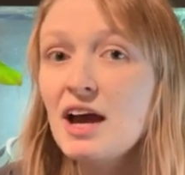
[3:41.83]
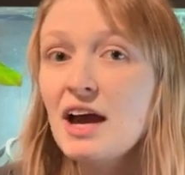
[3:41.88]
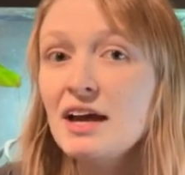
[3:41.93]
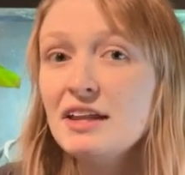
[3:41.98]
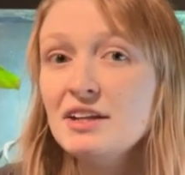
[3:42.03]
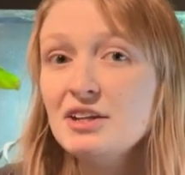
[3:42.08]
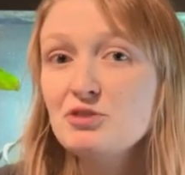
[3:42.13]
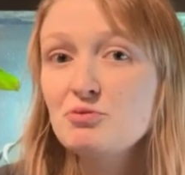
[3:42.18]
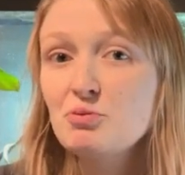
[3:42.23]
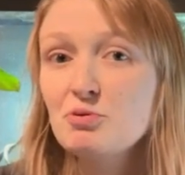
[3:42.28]

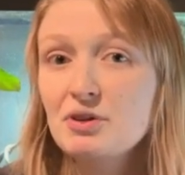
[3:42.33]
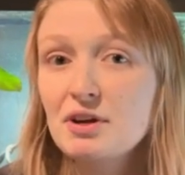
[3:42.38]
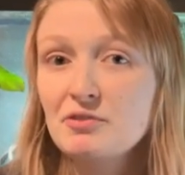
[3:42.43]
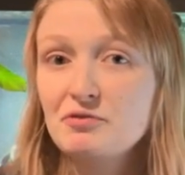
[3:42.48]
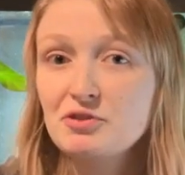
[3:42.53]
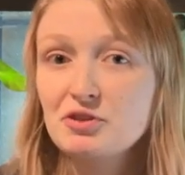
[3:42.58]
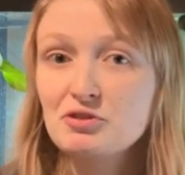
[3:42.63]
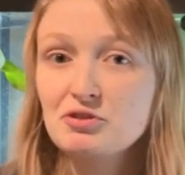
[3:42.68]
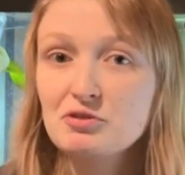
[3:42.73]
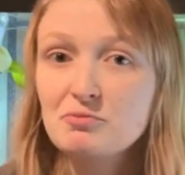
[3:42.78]
and this will give
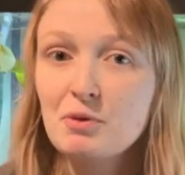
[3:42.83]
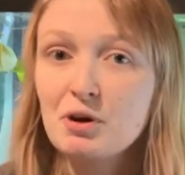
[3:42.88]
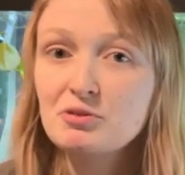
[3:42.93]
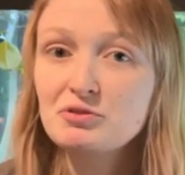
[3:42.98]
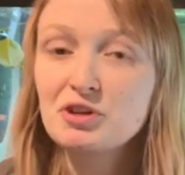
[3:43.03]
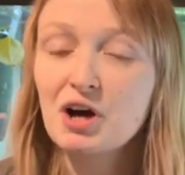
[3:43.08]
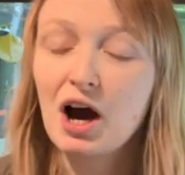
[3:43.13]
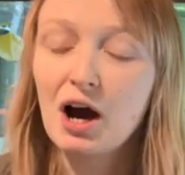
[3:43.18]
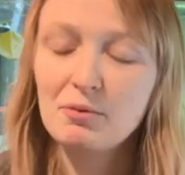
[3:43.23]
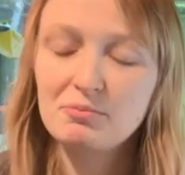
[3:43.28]
you the
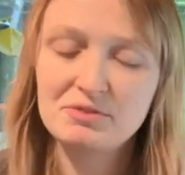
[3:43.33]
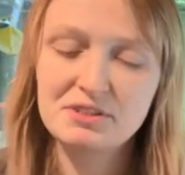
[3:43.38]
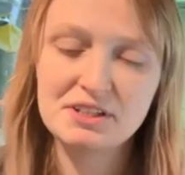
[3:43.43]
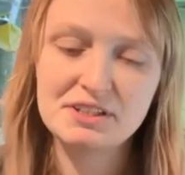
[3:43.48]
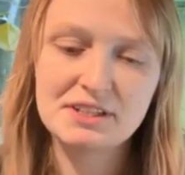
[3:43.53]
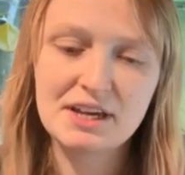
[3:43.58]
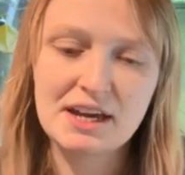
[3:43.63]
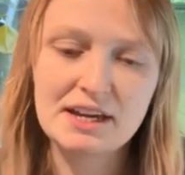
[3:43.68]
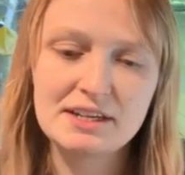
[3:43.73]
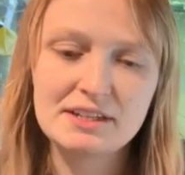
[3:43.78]
most
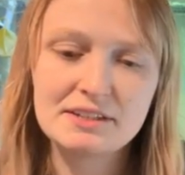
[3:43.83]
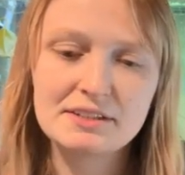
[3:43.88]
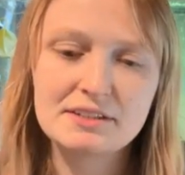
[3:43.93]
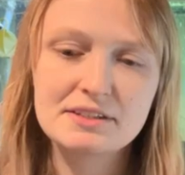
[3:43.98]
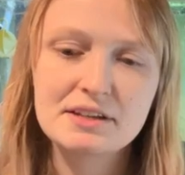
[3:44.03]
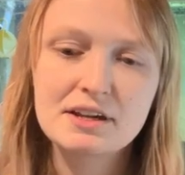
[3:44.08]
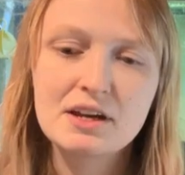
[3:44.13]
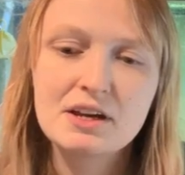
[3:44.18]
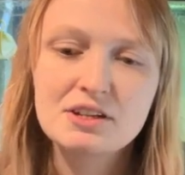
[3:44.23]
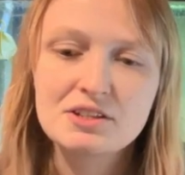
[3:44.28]

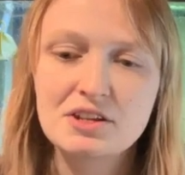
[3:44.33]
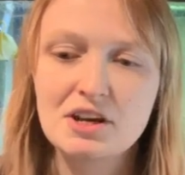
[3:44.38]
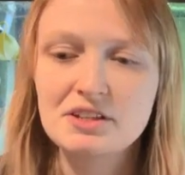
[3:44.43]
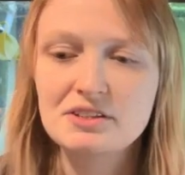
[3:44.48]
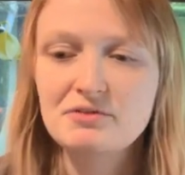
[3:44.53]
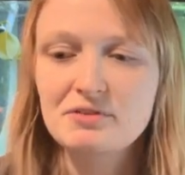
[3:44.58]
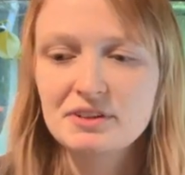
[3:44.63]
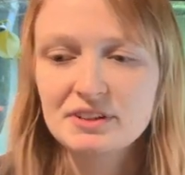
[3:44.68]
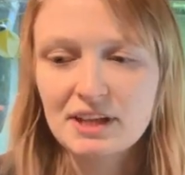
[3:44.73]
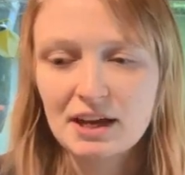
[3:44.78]
up-to-date
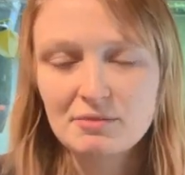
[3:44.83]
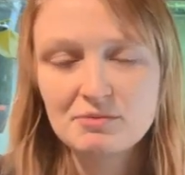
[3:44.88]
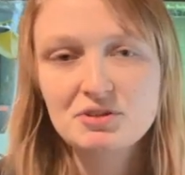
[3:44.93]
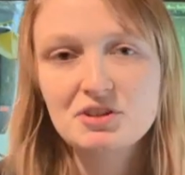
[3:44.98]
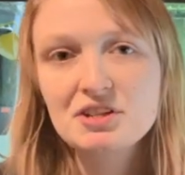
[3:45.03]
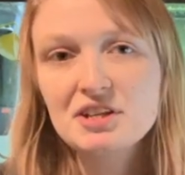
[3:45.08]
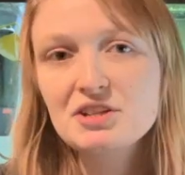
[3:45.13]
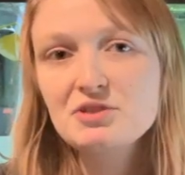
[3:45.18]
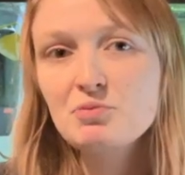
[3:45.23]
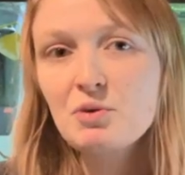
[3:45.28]
scientific names. So
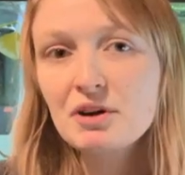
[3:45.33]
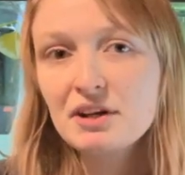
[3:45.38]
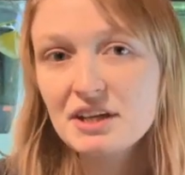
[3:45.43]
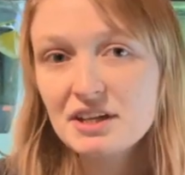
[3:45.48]
this one